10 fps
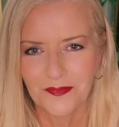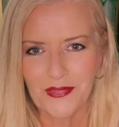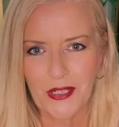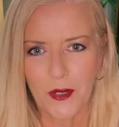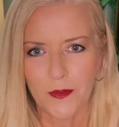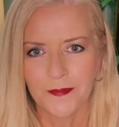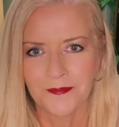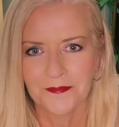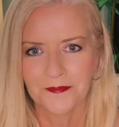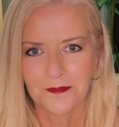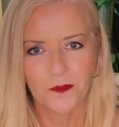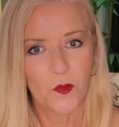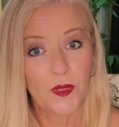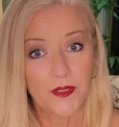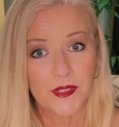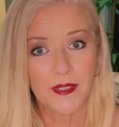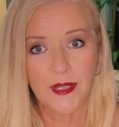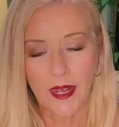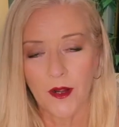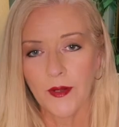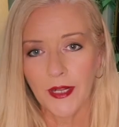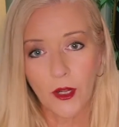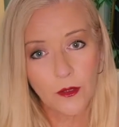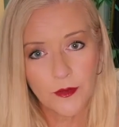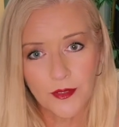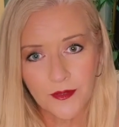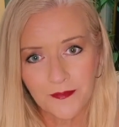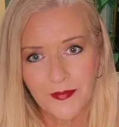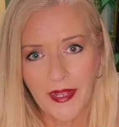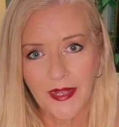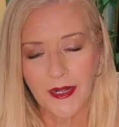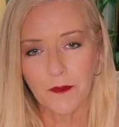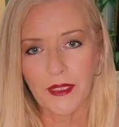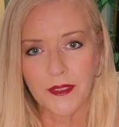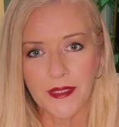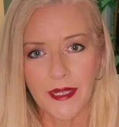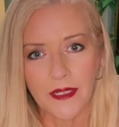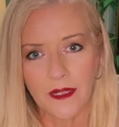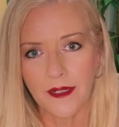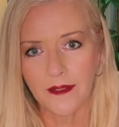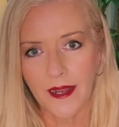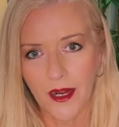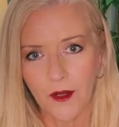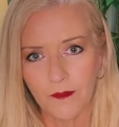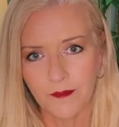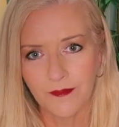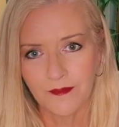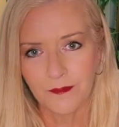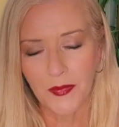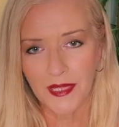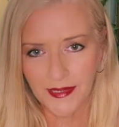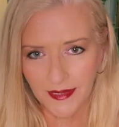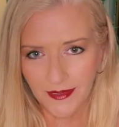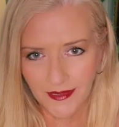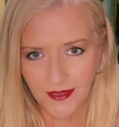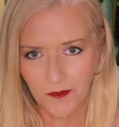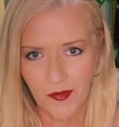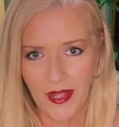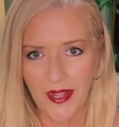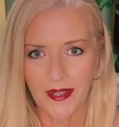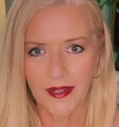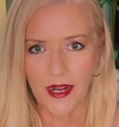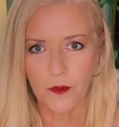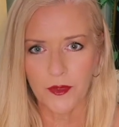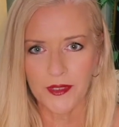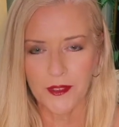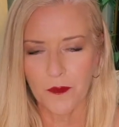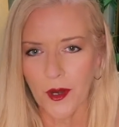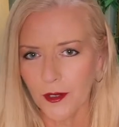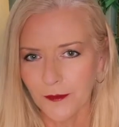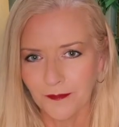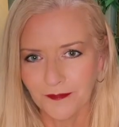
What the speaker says: So we'll see how it goes. And I'm going to say goodnight now. Blessings, and I will see you tomorrow.